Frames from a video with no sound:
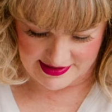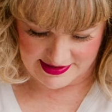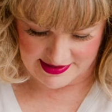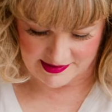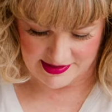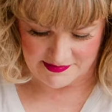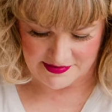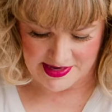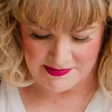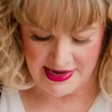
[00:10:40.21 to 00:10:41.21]
I'll come
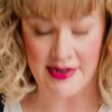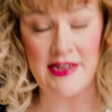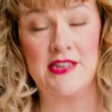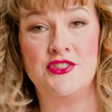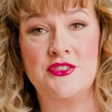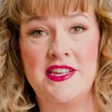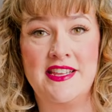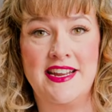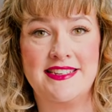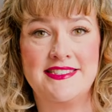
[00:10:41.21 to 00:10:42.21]
right back and show you the
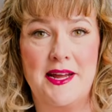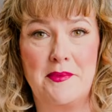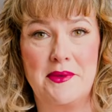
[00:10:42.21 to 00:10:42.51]
next step.